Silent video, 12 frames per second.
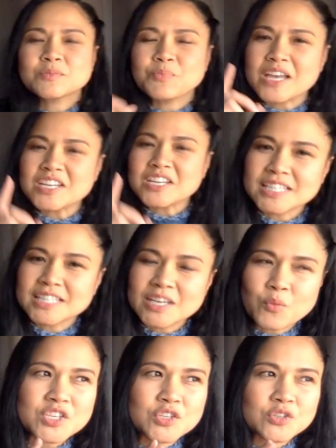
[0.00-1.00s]
especially
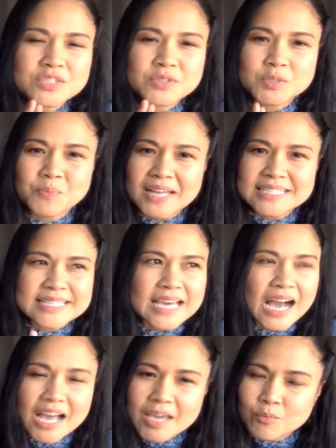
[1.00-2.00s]
like when you spend
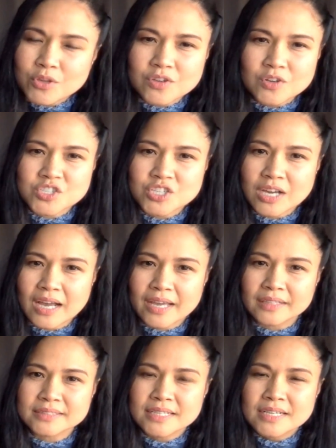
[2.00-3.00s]
time with your
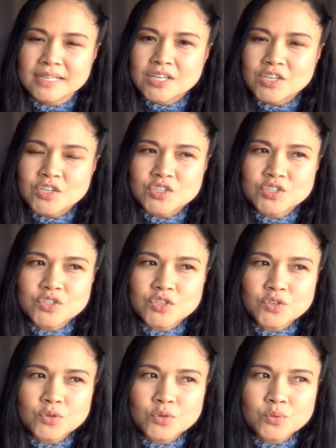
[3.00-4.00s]
child
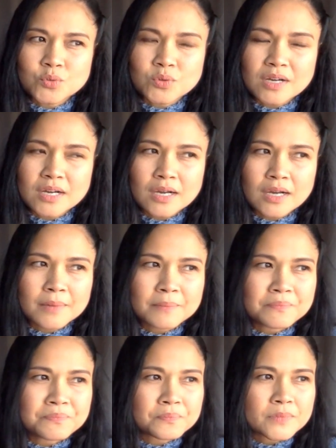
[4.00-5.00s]
you
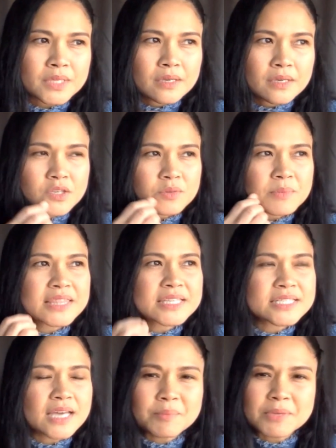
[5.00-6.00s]
um, you make
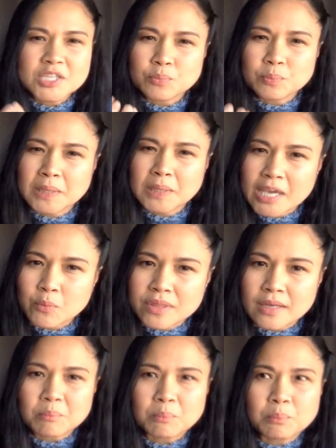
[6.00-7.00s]
the time and you play
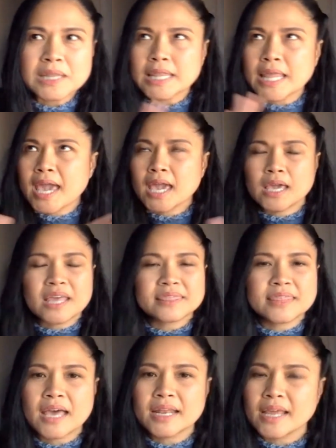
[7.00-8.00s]
with them. Play at
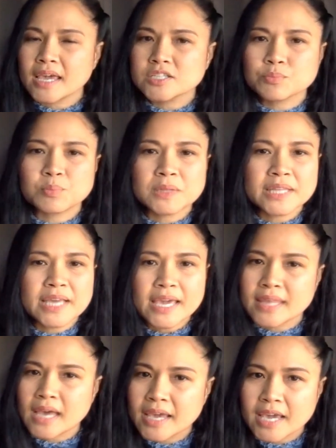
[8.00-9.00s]
that age. Play
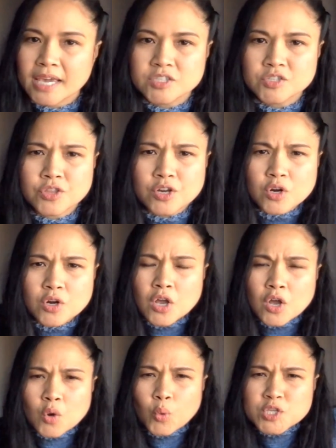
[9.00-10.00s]
at that age. They're
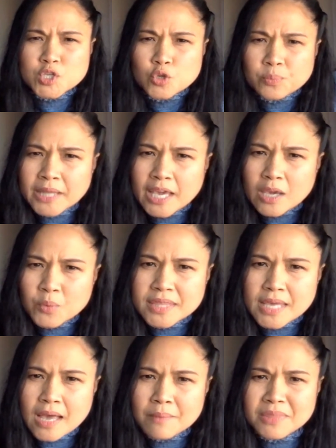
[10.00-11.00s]
when you play
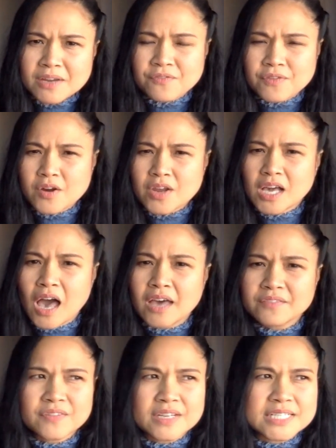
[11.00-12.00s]
with them, they're very
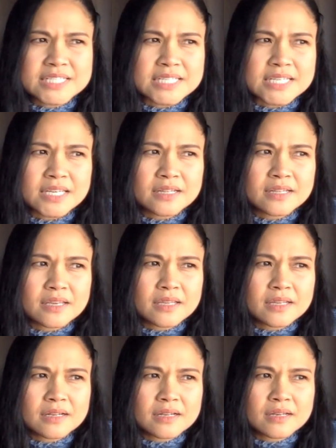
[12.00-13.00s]
confident in
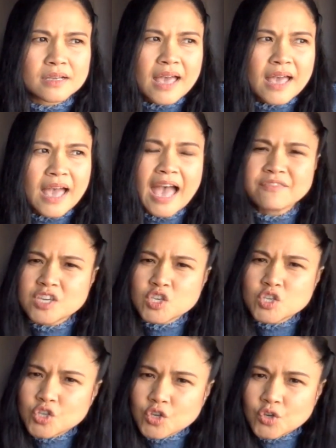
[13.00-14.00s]
in
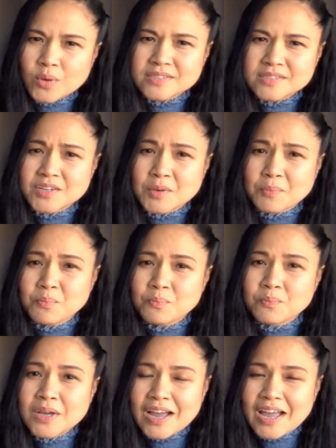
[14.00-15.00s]
having you as their
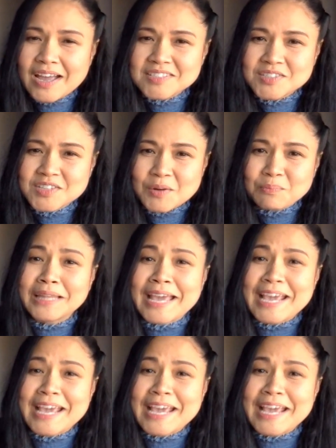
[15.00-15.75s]
as their